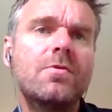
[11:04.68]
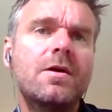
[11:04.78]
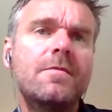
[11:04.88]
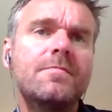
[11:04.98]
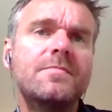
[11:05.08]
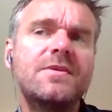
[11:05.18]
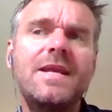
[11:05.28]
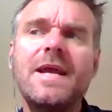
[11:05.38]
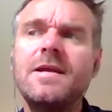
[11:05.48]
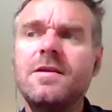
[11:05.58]
um, to
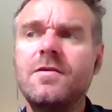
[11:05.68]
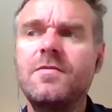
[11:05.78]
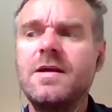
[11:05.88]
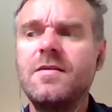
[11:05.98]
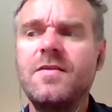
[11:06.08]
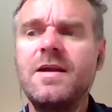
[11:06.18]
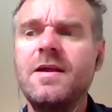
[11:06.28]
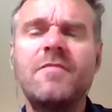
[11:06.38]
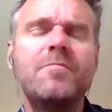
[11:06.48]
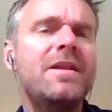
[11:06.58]
get, you know, that that
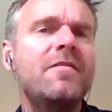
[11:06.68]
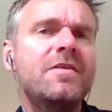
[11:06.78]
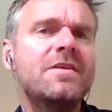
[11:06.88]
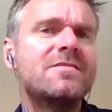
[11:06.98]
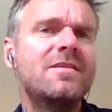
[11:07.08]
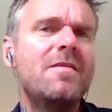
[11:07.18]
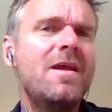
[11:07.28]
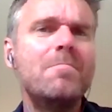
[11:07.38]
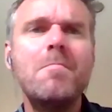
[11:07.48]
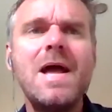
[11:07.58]
can have benefits in
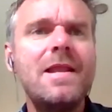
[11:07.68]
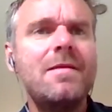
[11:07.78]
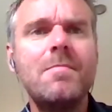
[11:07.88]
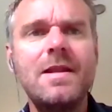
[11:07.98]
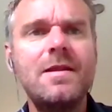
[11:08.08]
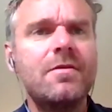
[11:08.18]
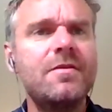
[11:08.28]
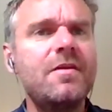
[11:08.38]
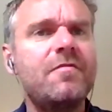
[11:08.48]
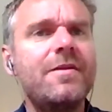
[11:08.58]
in many many
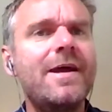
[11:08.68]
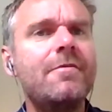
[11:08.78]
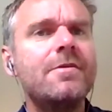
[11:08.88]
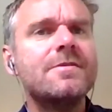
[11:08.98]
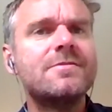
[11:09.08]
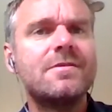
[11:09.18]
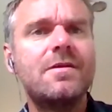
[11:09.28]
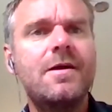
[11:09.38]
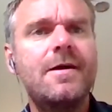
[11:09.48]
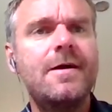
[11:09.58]
other different areas.
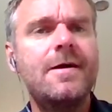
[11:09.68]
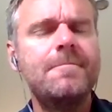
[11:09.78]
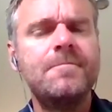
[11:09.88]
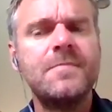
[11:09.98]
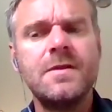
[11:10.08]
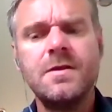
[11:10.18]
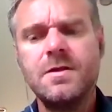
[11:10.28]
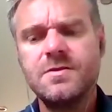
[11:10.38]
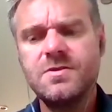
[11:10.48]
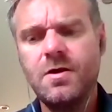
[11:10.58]
Um,
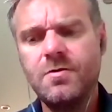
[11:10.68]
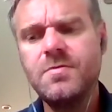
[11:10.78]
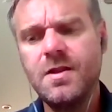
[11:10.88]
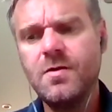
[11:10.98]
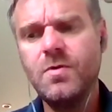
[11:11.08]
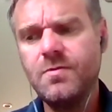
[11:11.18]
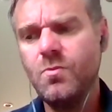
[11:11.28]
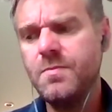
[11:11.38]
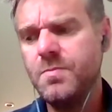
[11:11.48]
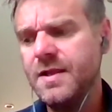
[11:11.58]
so you know, we
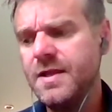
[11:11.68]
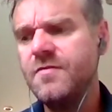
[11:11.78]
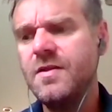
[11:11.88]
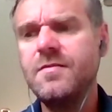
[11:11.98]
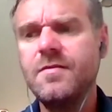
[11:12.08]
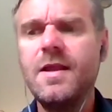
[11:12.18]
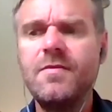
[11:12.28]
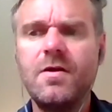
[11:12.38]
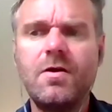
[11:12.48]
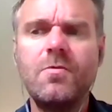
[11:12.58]
we believe in
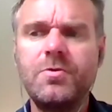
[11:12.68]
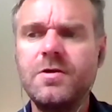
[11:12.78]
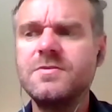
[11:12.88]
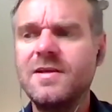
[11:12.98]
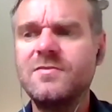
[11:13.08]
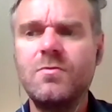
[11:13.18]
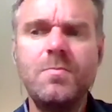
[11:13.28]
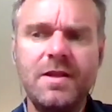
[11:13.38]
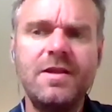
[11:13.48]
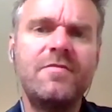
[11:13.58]
in the whole process. We
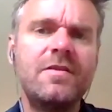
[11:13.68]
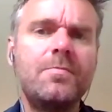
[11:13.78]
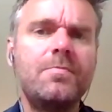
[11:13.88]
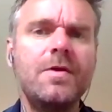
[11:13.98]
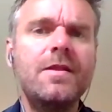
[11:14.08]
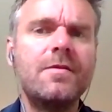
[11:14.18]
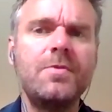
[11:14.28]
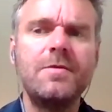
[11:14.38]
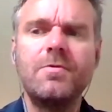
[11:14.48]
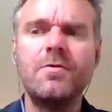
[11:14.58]
believe in in the
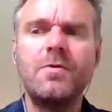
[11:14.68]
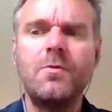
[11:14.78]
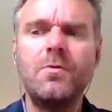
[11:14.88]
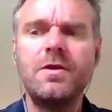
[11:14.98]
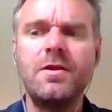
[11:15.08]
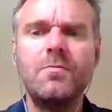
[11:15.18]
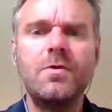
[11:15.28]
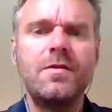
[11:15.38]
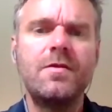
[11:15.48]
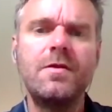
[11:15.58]
people that we're working
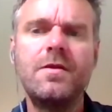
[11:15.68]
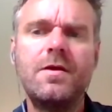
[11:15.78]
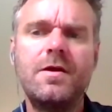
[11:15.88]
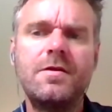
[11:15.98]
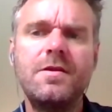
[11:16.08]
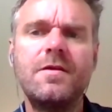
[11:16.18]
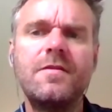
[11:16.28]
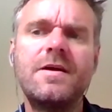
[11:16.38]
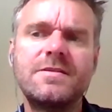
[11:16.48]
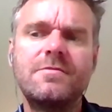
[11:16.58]
with, and uh, you know,
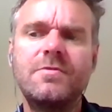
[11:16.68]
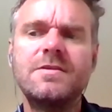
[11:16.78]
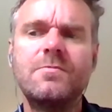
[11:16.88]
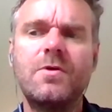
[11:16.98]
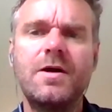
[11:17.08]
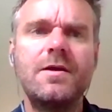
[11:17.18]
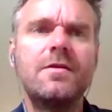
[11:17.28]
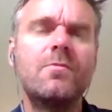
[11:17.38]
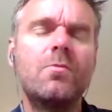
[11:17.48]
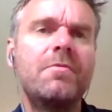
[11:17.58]
that's the reason why
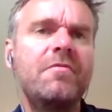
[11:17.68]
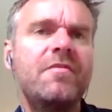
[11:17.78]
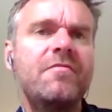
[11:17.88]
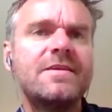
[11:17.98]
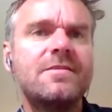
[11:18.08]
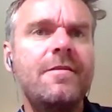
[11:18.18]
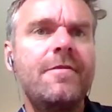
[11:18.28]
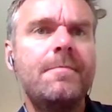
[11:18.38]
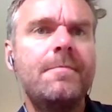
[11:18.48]
why we've invested in